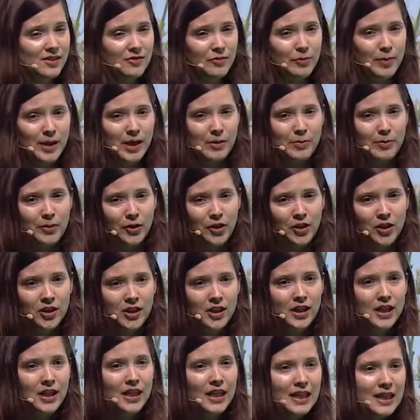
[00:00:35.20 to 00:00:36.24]
of paper.
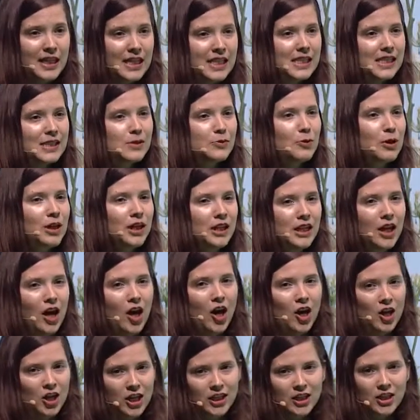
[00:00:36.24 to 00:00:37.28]
This is what an
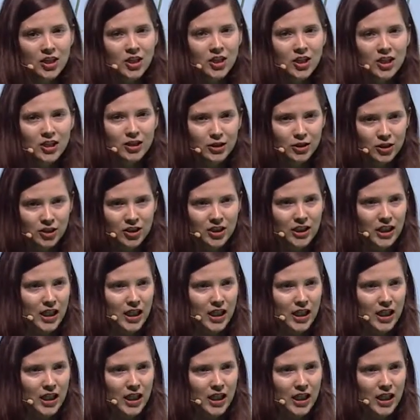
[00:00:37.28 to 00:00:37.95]
article looked